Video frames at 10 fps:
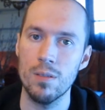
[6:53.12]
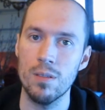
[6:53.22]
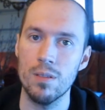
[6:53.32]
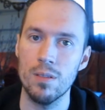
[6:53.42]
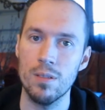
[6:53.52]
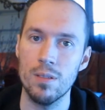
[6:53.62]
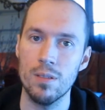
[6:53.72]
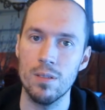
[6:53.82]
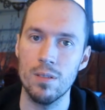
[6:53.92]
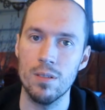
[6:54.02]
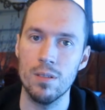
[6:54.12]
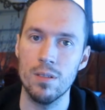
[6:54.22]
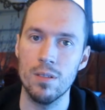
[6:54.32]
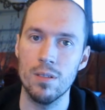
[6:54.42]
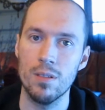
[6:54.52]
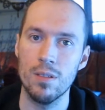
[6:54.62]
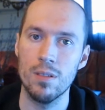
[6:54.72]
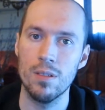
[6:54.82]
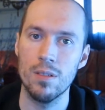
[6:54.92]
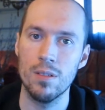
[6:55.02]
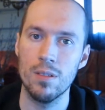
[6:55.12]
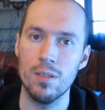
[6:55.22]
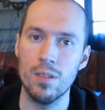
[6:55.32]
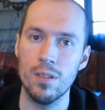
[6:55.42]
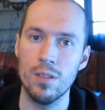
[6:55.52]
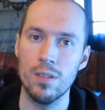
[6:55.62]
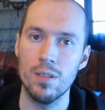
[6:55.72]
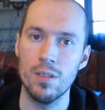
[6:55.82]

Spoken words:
[no speech]